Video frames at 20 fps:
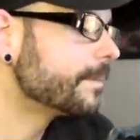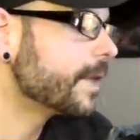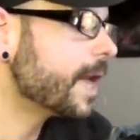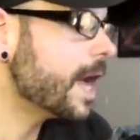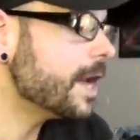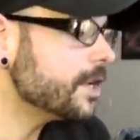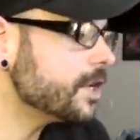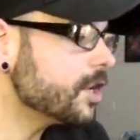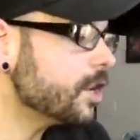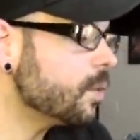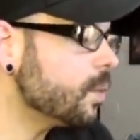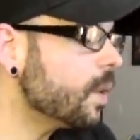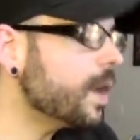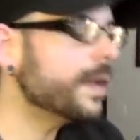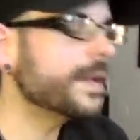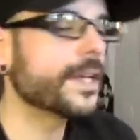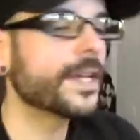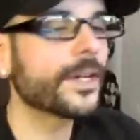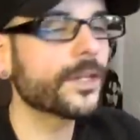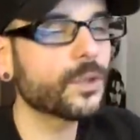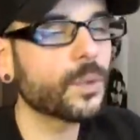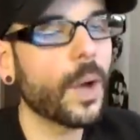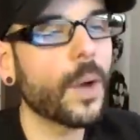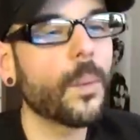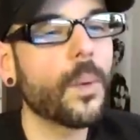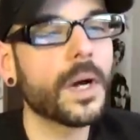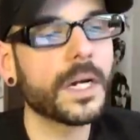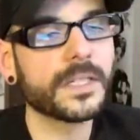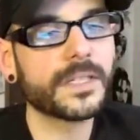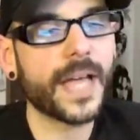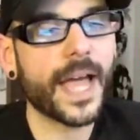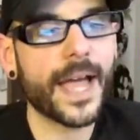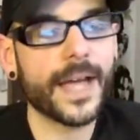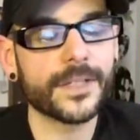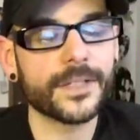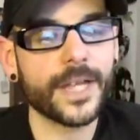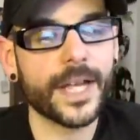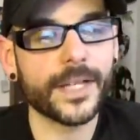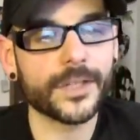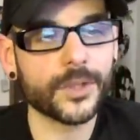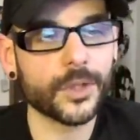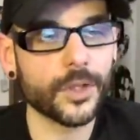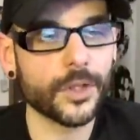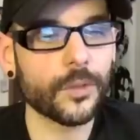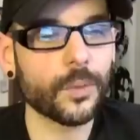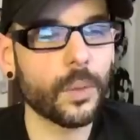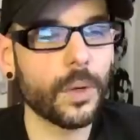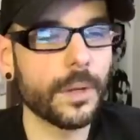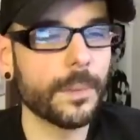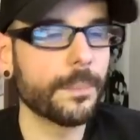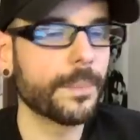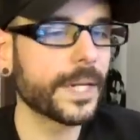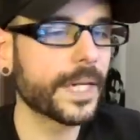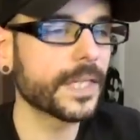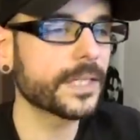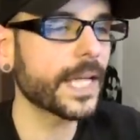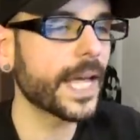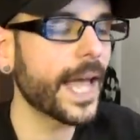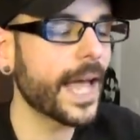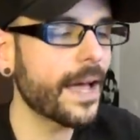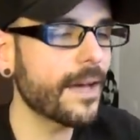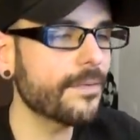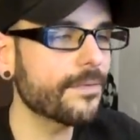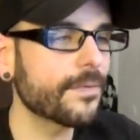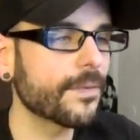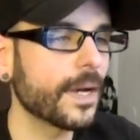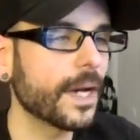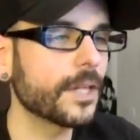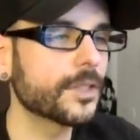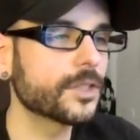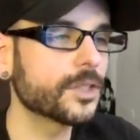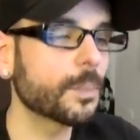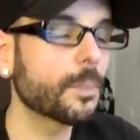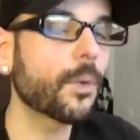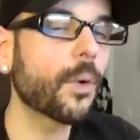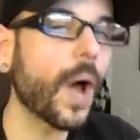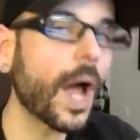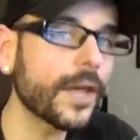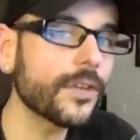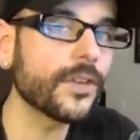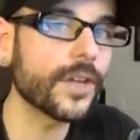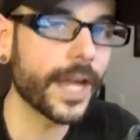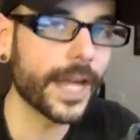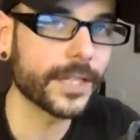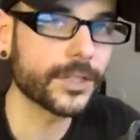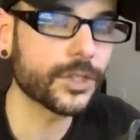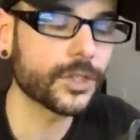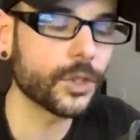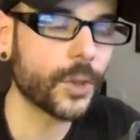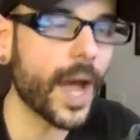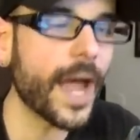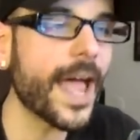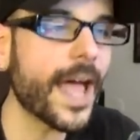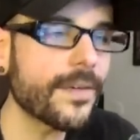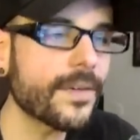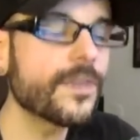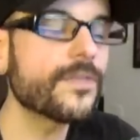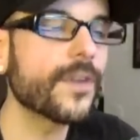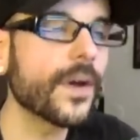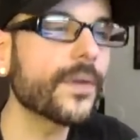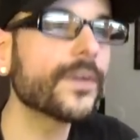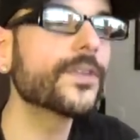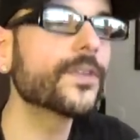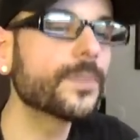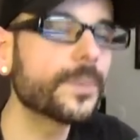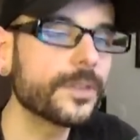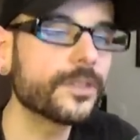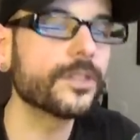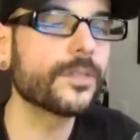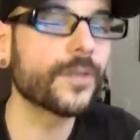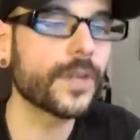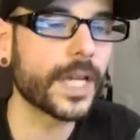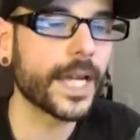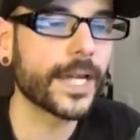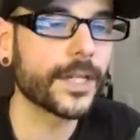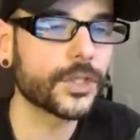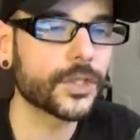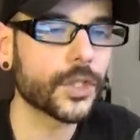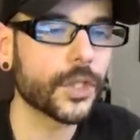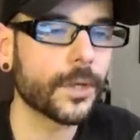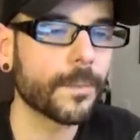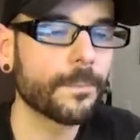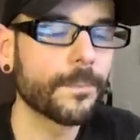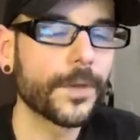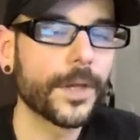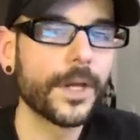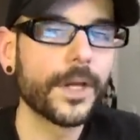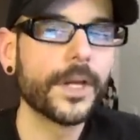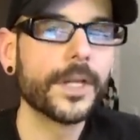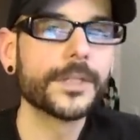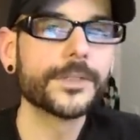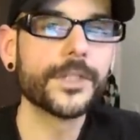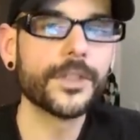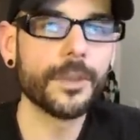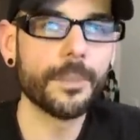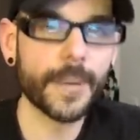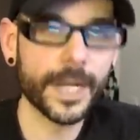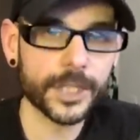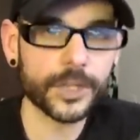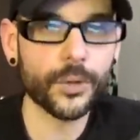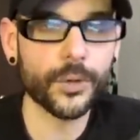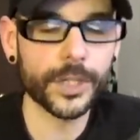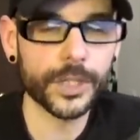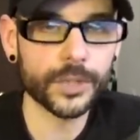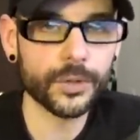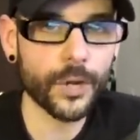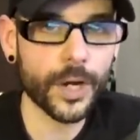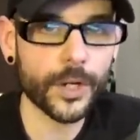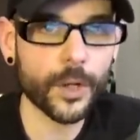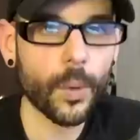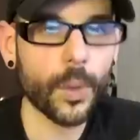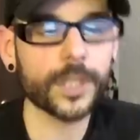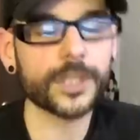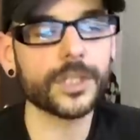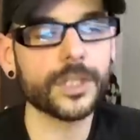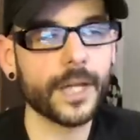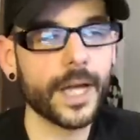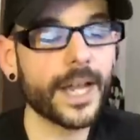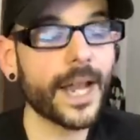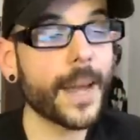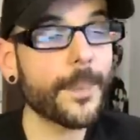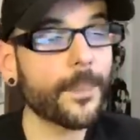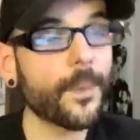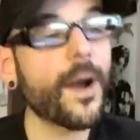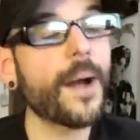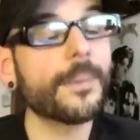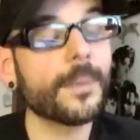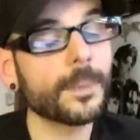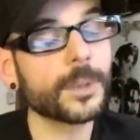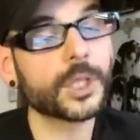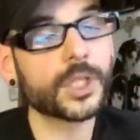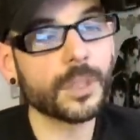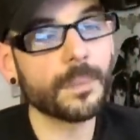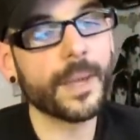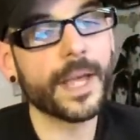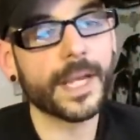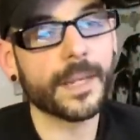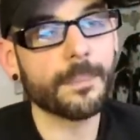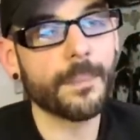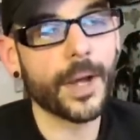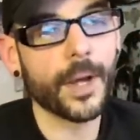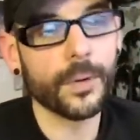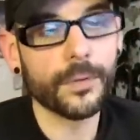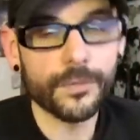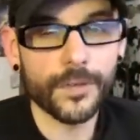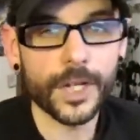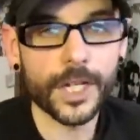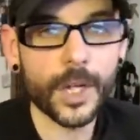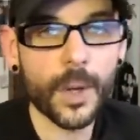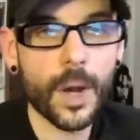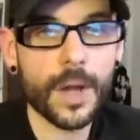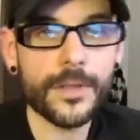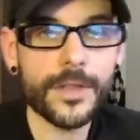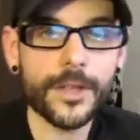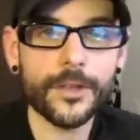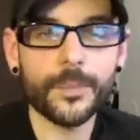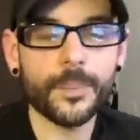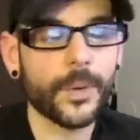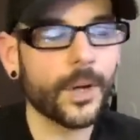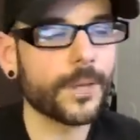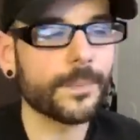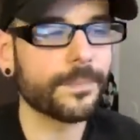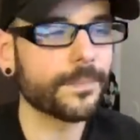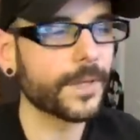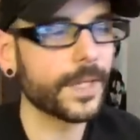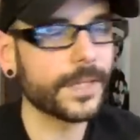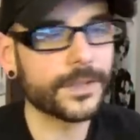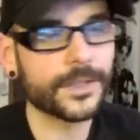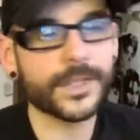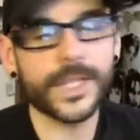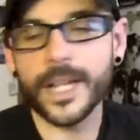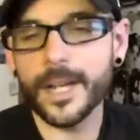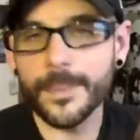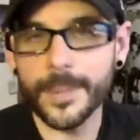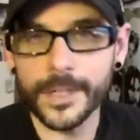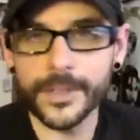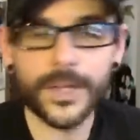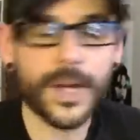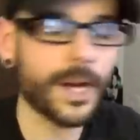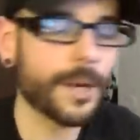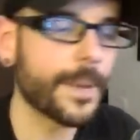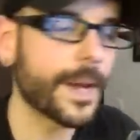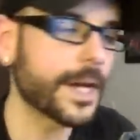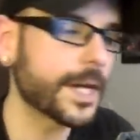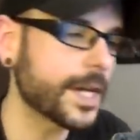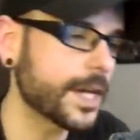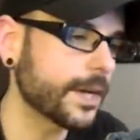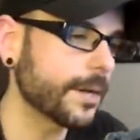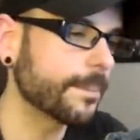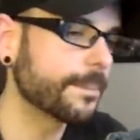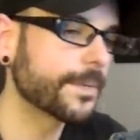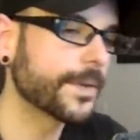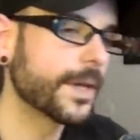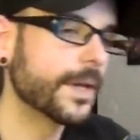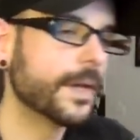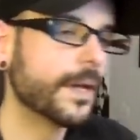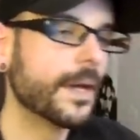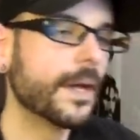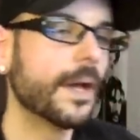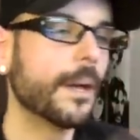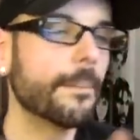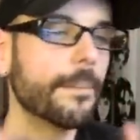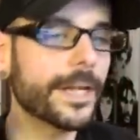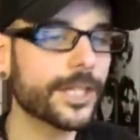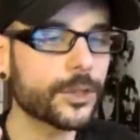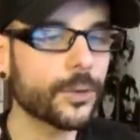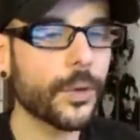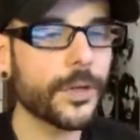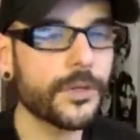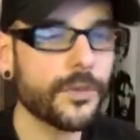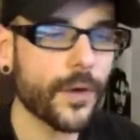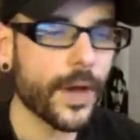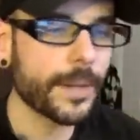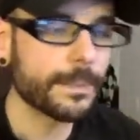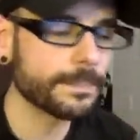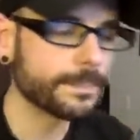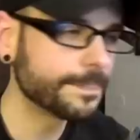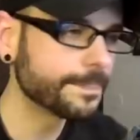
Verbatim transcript: And you know what? Here's why I wanted to answer this one because I have a surprising answer to. I have a very specific answer to the Metroid Dread question, and I probably should make my own video on this, but instead I'm going to talk about it here. Metroid Dread.